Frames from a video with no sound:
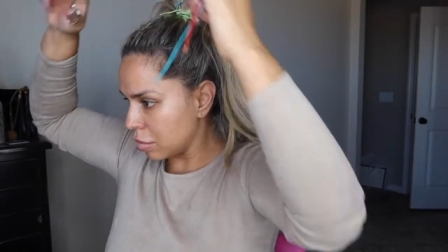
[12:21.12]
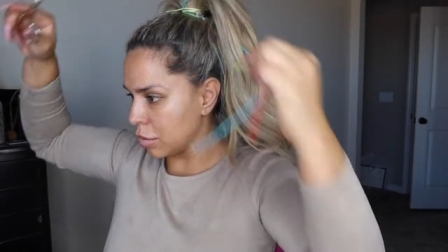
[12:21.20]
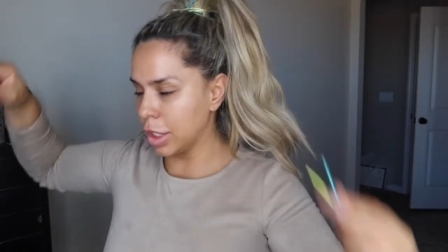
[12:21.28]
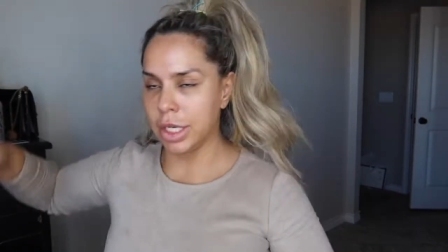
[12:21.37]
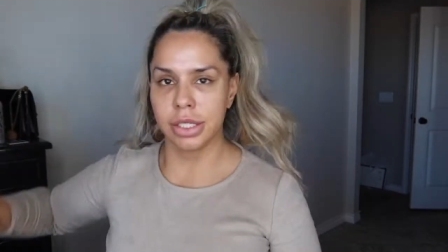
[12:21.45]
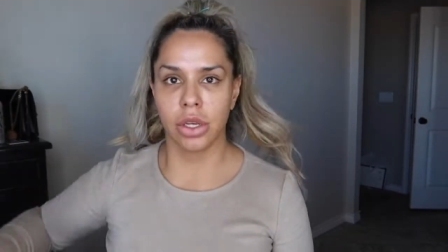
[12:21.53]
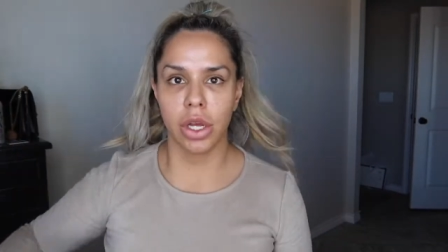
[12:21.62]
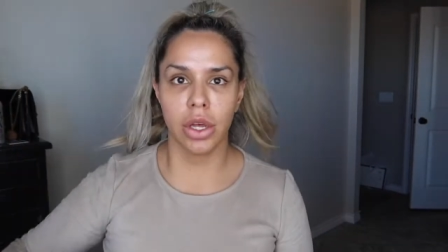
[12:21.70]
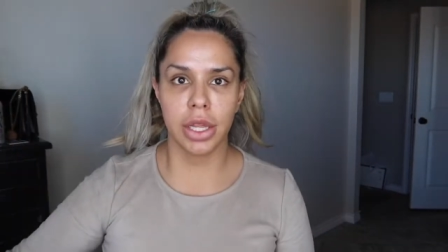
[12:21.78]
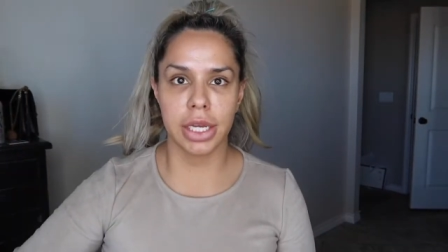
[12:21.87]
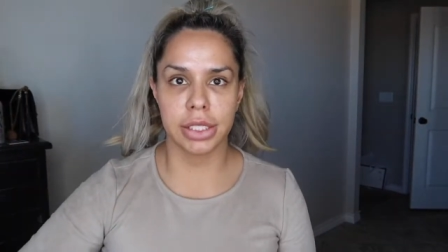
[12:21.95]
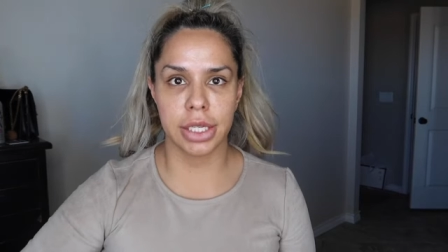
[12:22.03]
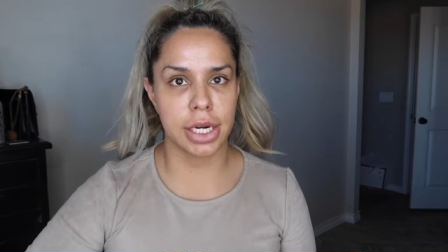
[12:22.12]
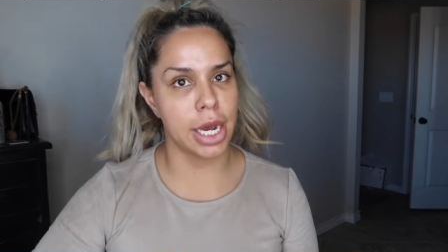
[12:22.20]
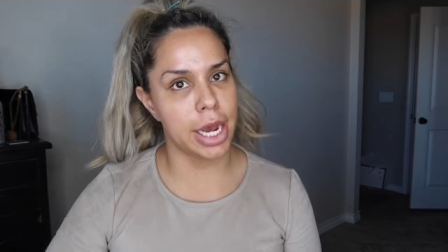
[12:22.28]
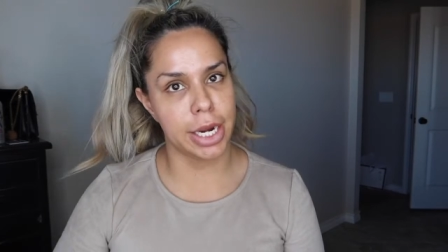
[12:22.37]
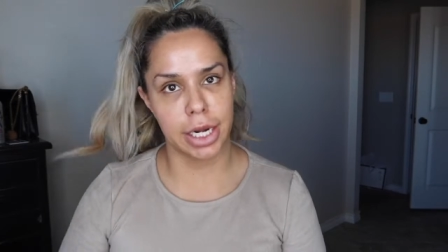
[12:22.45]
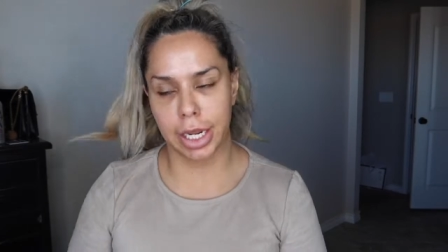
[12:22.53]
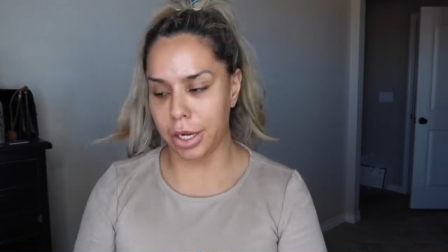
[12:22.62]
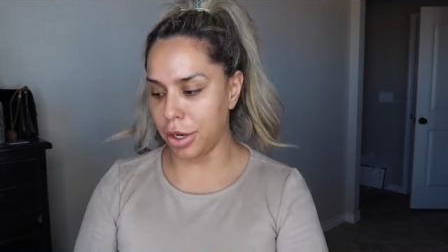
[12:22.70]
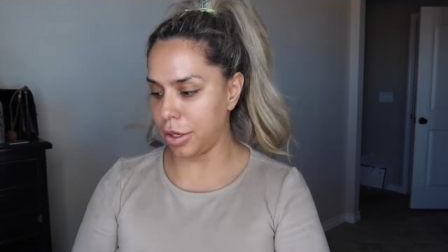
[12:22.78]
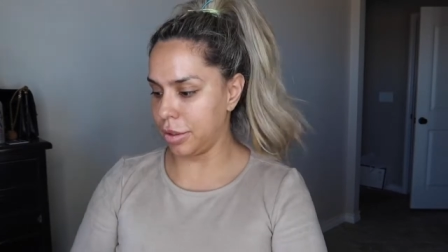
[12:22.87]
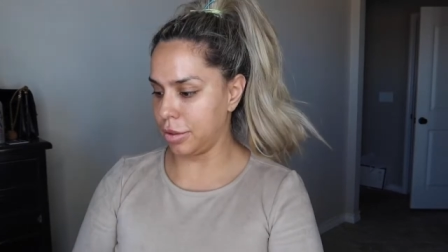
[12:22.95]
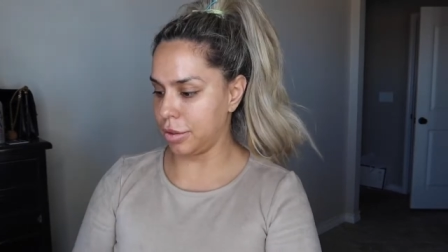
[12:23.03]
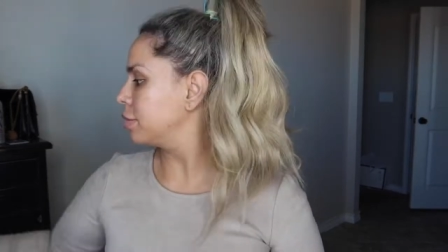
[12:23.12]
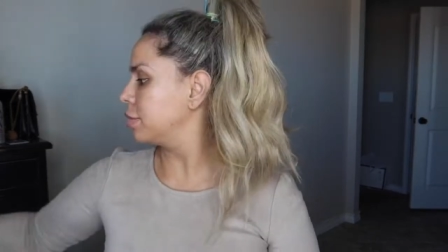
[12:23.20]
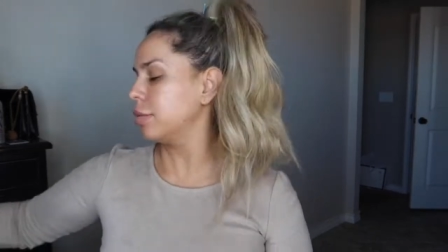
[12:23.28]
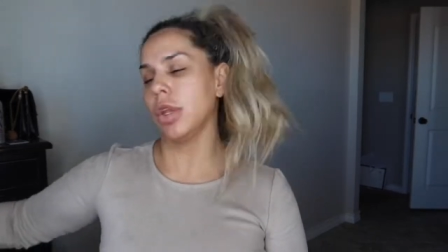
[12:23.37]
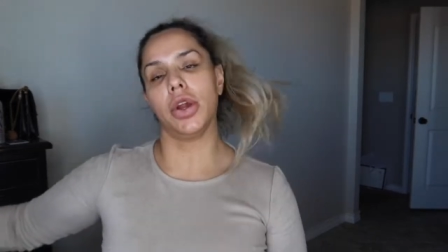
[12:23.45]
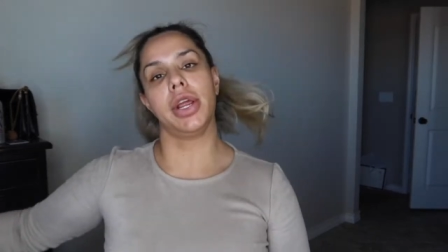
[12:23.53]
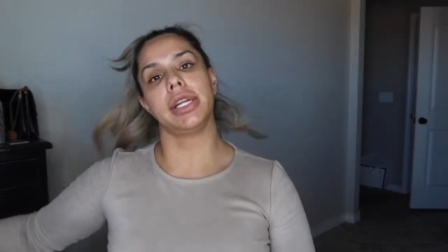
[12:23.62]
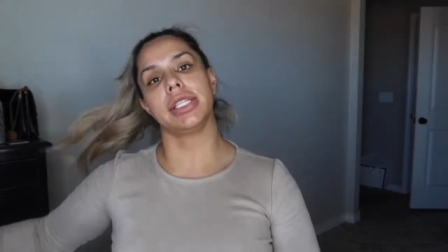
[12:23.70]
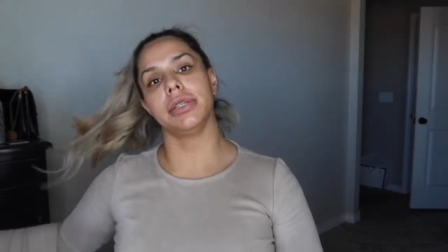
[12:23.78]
Because all that's gonna hide later. All right,